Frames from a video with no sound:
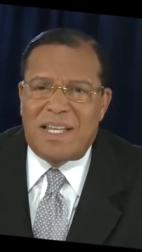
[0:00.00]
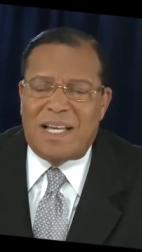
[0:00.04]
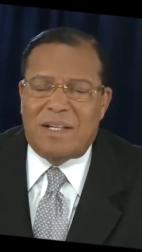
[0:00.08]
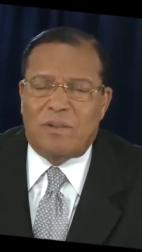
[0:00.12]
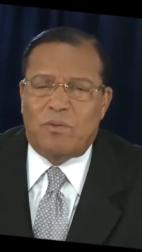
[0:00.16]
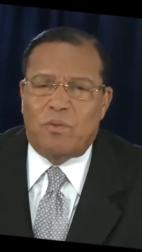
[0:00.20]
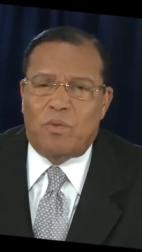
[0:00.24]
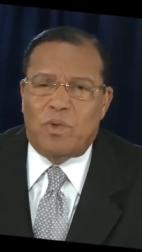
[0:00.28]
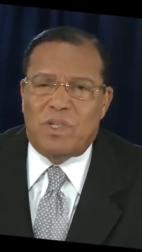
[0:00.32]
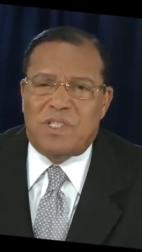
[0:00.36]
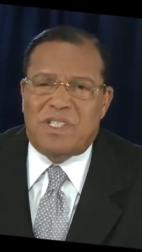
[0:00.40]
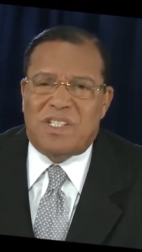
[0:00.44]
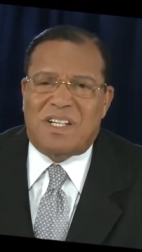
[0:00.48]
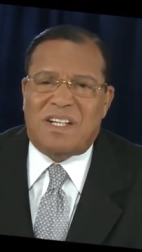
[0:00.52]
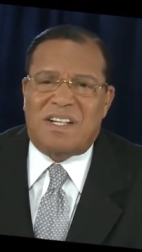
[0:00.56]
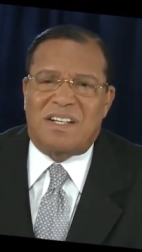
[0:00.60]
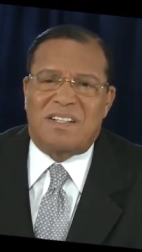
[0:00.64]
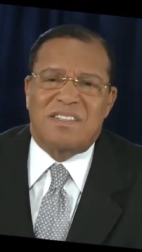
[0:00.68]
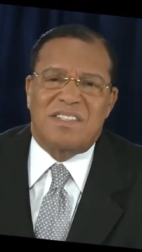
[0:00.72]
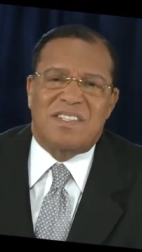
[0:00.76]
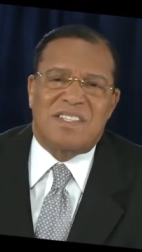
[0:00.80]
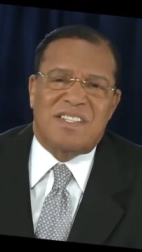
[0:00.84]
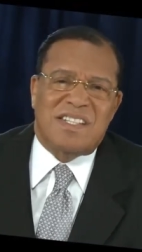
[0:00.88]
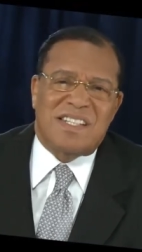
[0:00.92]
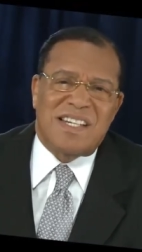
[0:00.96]
that was
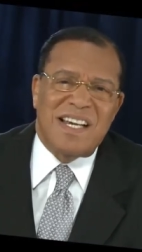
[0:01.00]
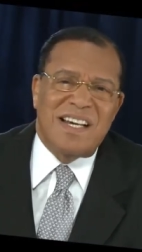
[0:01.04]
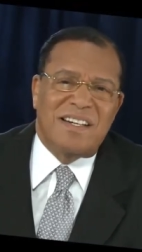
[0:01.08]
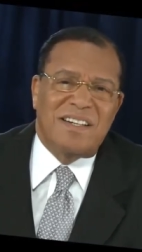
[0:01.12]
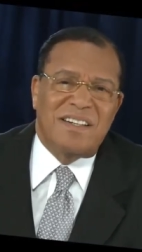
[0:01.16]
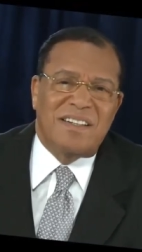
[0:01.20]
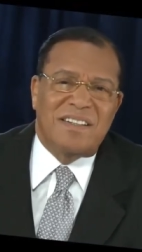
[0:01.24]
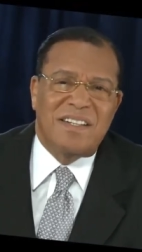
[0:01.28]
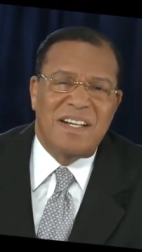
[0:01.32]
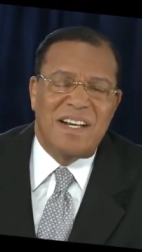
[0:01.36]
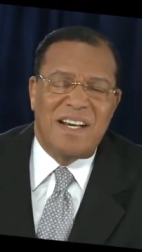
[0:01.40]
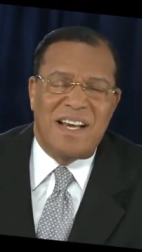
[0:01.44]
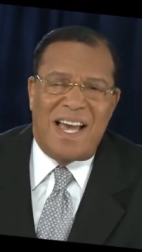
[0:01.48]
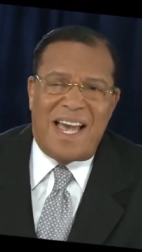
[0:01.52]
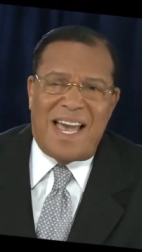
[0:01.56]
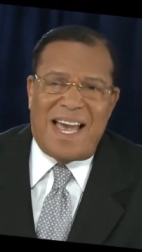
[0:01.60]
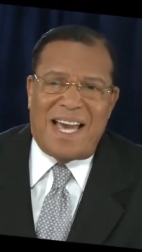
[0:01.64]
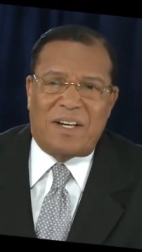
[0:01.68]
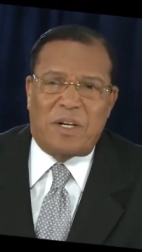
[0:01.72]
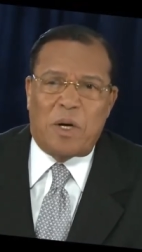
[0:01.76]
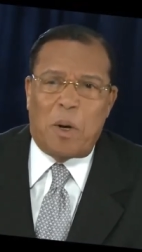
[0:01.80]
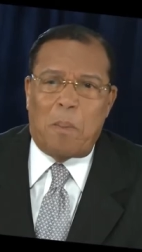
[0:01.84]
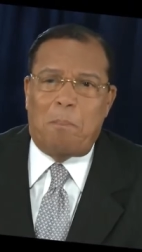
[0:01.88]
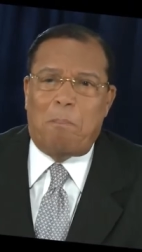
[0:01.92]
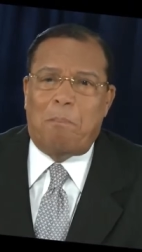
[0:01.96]
considered
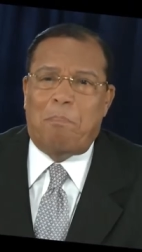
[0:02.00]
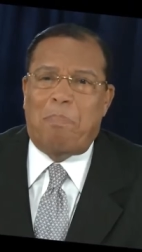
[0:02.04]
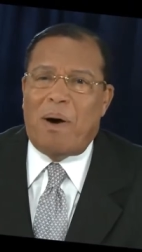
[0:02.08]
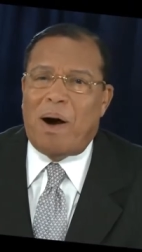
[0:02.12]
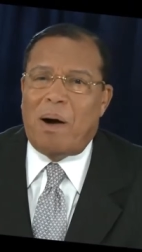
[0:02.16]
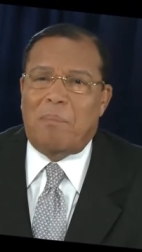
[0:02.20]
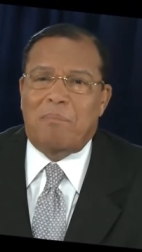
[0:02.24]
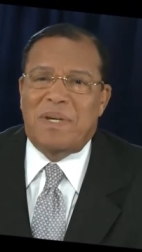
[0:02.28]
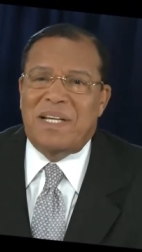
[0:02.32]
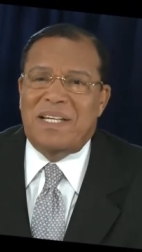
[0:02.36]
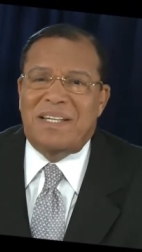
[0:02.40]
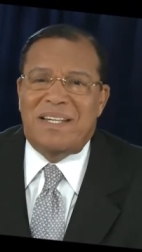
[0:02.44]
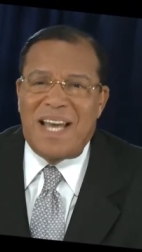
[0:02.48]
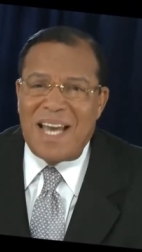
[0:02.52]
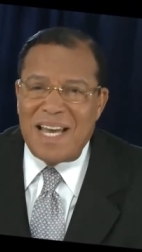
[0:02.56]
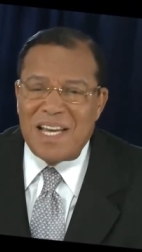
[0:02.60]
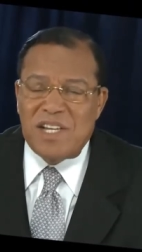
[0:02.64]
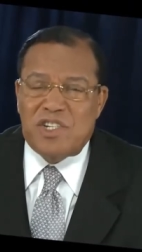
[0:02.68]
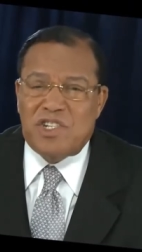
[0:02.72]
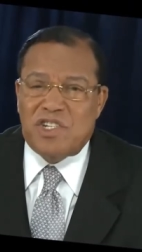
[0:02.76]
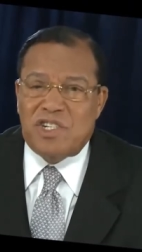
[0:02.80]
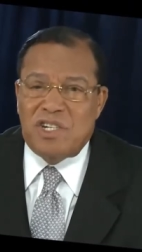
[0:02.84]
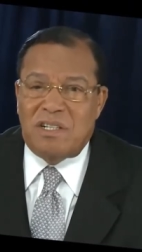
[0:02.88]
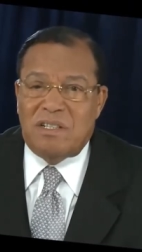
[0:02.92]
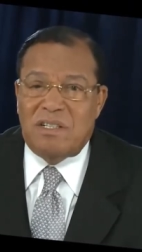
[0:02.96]
an
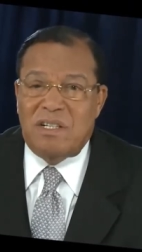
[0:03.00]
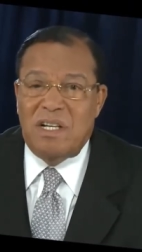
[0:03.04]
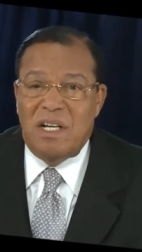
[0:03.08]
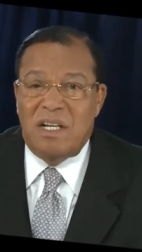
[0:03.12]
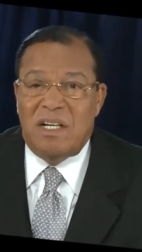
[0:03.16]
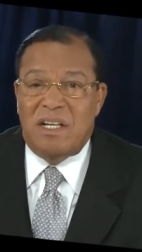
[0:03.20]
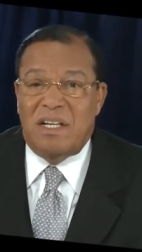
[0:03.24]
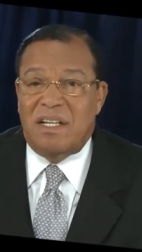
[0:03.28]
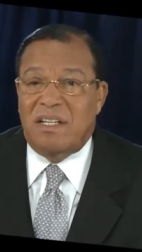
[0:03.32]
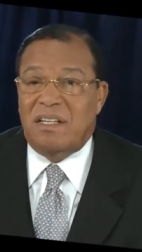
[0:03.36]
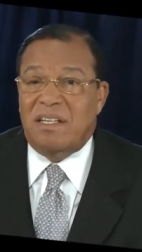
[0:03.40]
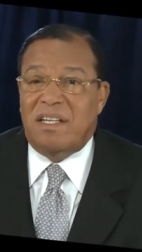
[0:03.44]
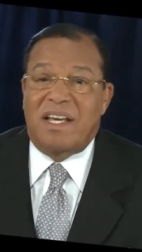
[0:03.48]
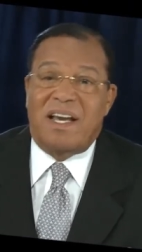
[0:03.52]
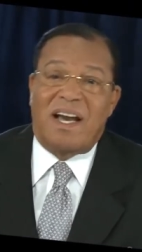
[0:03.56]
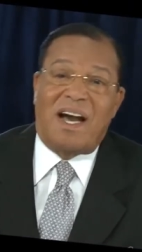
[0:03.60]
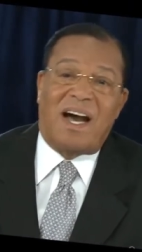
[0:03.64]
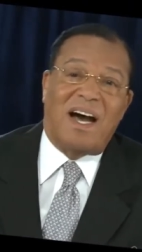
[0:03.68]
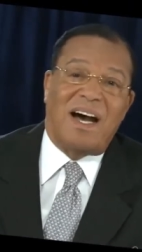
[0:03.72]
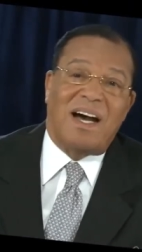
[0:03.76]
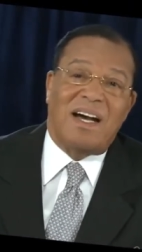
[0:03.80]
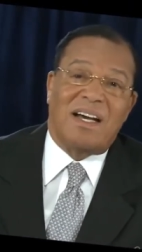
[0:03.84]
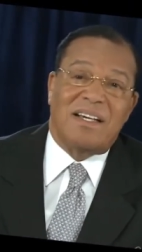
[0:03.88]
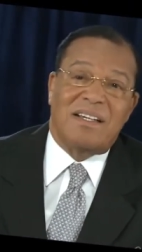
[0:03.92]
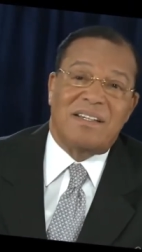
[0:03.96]
abomination in the
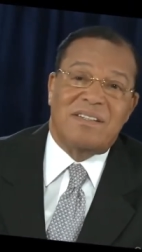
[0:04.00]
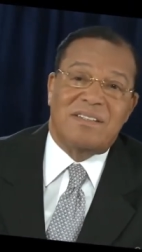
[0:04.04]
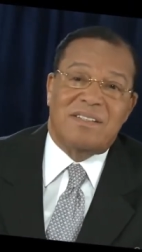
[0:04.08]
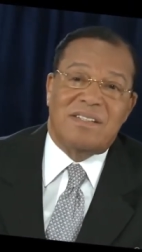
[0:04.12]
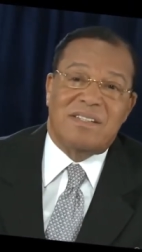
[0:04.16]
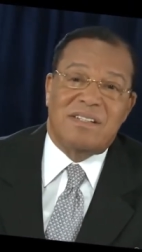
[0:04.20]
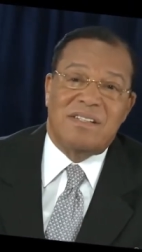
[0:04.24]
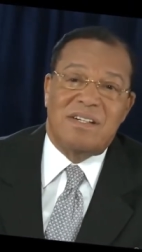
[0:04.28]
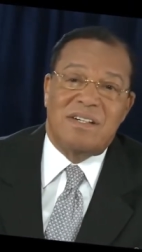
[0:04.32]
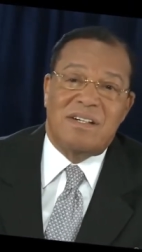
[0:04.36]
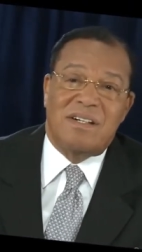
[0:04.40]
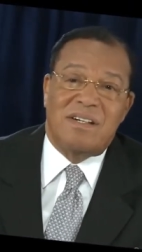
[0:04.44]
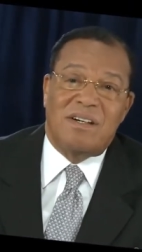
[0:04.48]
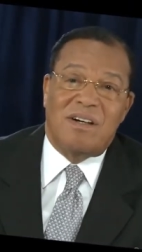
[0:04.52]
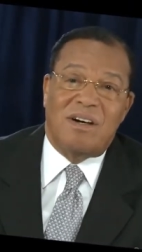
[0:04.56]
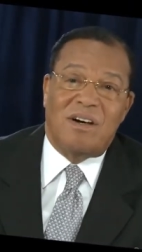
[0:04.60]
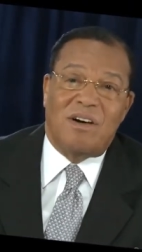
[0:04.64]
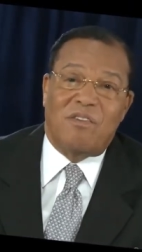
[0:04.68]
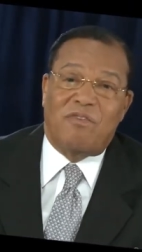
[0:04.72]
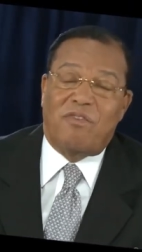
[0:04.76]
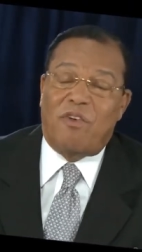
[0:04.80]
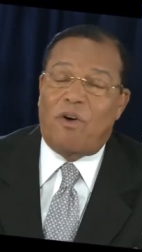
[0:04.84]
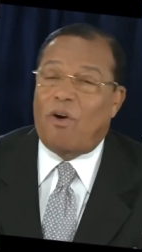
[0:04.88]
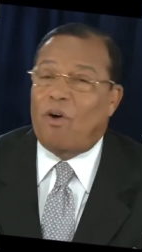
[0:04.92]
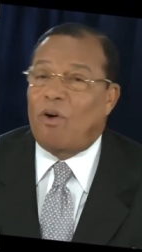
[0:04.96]
eyes
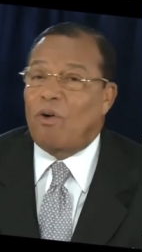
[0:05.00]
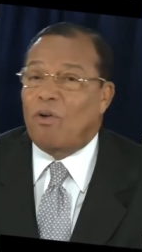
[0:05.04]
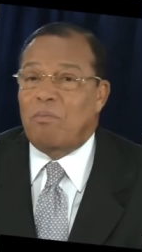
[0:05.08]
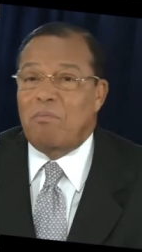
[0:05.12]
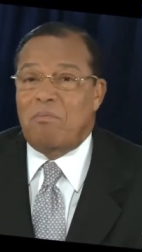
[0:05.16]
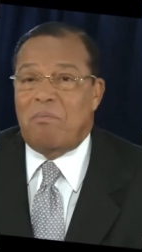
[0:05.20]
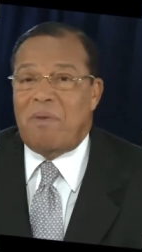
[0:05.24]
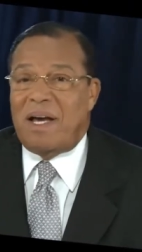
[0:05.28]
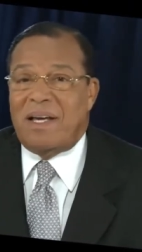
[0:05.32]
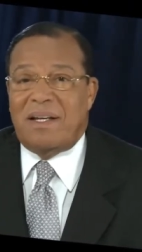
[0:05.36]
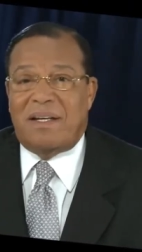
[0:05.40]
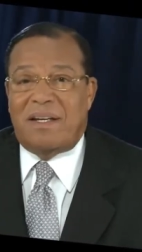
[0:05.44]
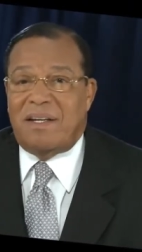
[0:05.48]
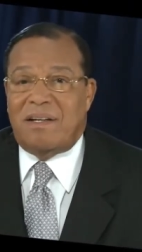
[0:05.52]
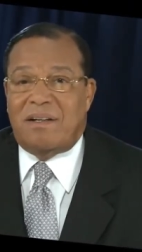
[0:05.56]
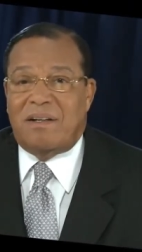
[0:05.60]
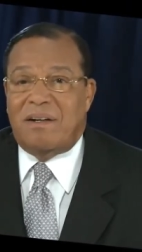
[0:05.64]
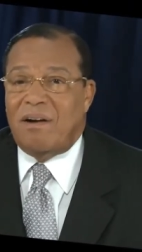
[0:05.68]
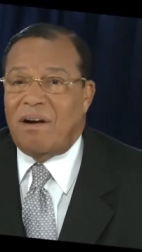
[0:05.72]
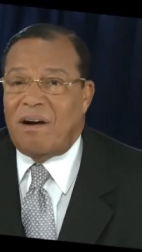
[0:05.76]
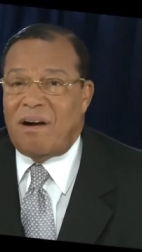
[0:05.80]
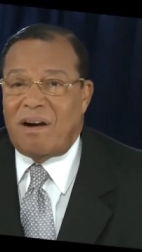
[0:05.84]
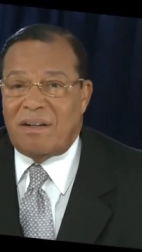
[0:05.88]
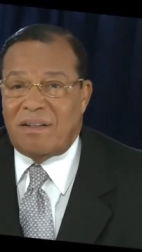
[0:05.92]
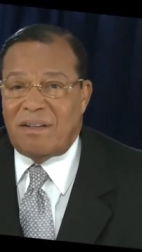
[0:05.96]
of Almighty
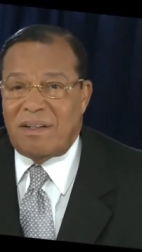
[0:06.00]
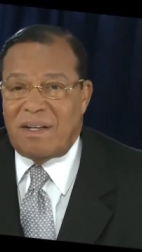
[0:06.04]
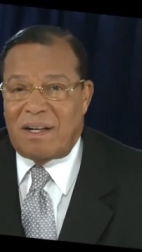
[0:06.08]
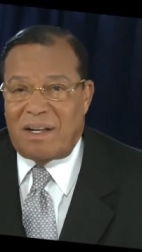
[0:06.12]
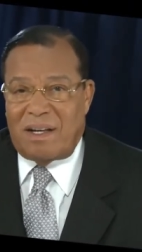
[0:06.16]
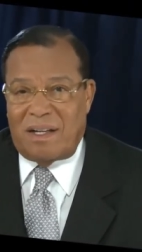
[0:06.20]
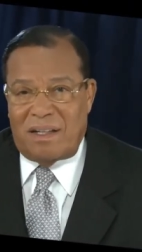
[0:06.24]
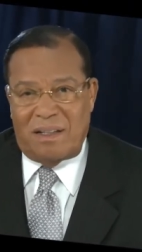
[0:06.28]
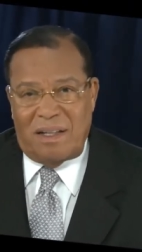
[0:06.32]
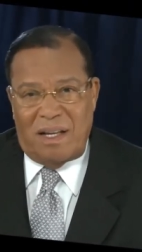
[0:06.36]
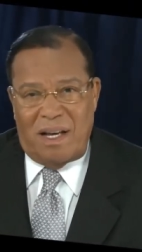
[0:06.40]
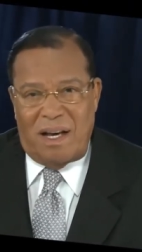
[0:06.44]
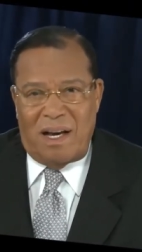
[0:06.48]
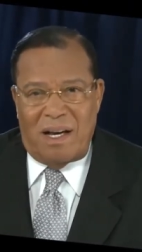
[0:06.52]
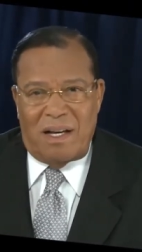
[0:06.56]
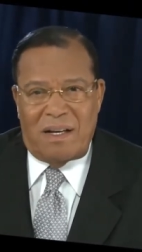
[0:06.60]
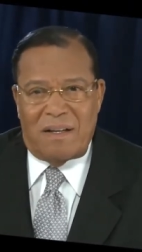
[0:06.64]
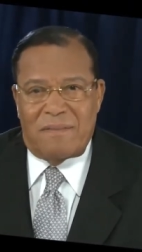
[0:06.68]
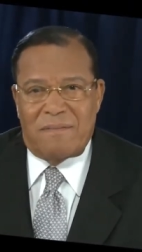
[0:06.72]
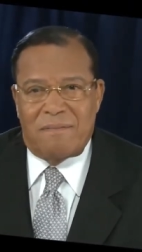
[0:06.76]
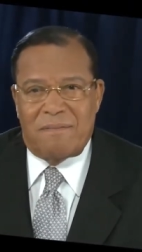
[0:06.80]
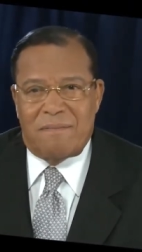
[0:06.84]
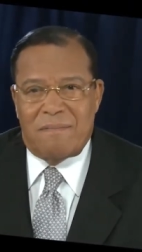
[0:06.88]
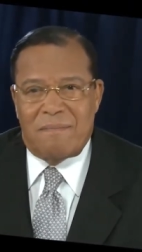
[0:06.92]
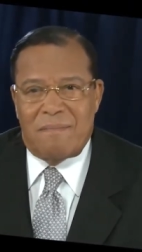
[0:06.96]
God,
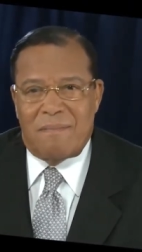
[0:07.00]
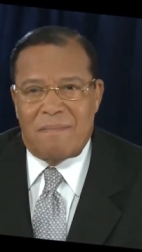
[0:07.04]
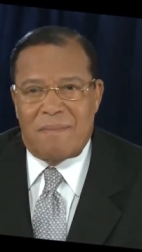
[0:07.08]
Allah.